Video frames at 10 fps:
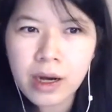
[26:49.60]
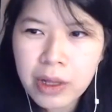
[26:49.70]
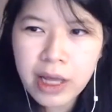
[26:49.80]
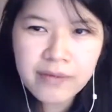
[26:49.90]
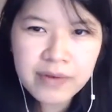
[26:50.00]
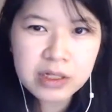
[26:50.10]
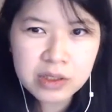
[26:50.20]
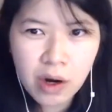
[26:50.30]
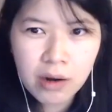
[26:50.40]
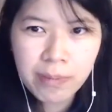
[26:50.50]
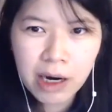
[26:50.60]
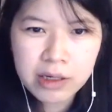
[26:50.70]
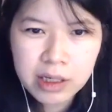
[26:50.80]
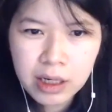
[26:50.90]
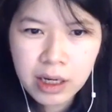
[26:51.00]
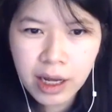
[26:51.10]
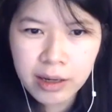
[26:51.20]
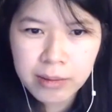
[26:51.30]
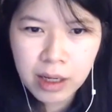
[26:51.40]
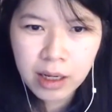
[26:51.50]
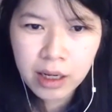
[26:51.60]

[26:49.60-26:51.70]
really having a strong partner and